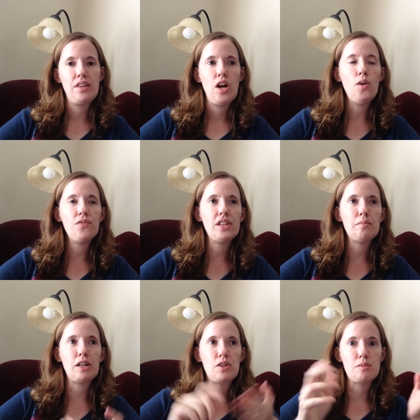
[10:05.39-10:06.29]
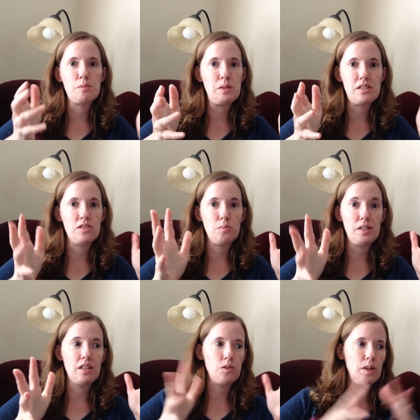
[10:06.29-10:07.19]
Hopefully, my Christmas pieces will be
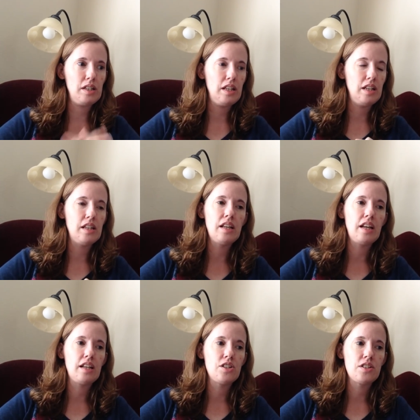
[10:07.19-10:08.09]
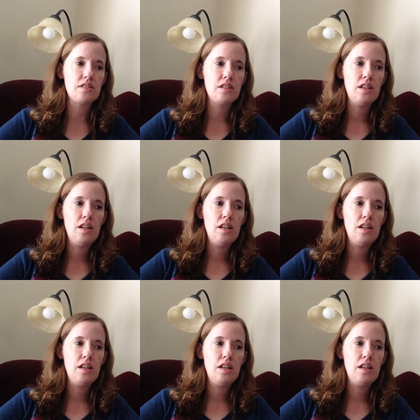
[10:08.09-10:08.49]
done quickly and then I can just